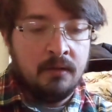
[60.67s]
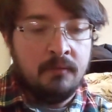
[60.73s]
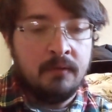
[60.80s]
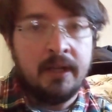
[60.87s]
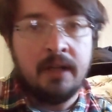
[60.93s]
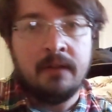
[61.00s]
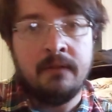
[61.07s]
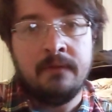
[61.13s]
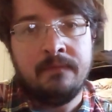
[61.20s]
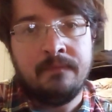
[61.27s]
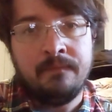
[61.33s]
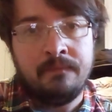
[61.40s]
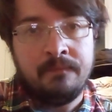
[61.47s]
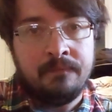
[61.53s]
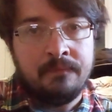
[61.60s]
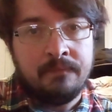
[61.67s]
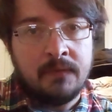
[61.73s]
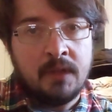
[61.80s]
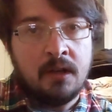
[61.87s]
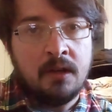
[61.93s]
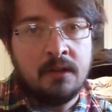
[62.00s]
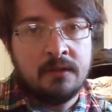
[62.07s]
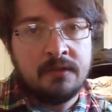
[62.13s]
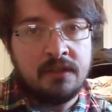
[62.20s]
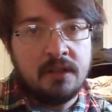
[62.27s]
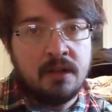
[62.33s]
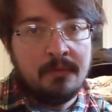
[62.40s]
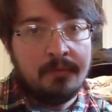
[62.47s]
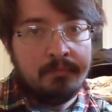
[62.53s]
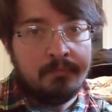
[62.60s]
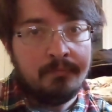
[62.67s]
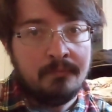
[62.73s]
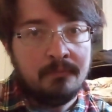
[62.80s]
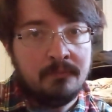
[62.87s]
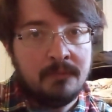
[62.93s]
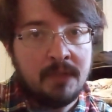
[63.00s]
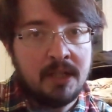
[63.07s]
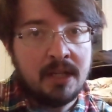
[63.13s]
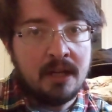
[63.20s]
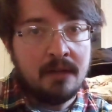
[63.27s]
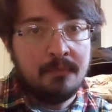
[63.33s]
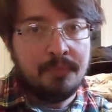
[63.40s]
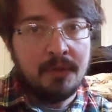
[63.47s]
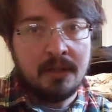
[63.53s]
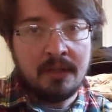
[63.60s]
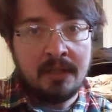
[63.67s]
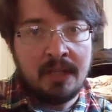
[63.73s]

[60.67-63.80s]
Well, also, we got a book